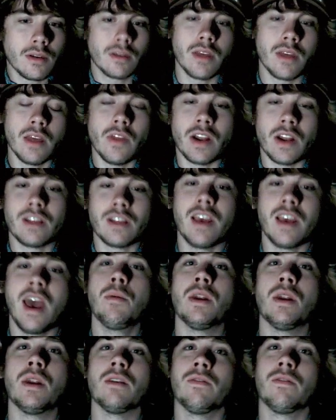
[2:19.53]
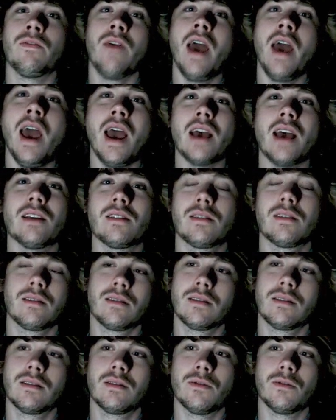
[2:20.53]
I think that it's happening
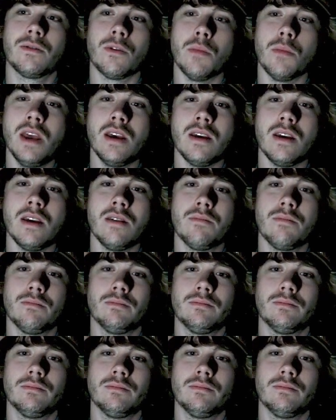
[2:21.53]
fast for me.